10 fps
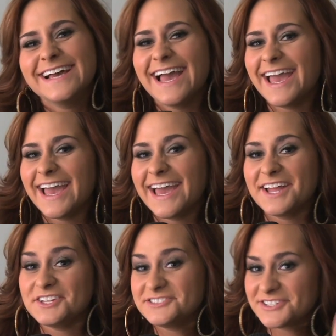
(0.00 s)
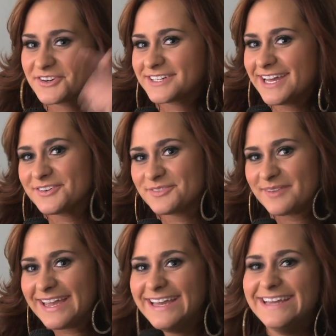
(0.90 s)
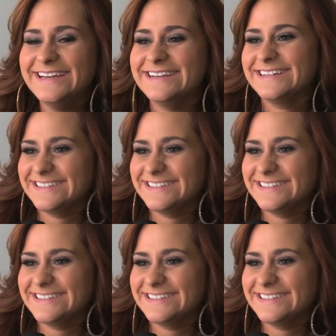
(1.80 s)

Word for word: And you should go on a date with me.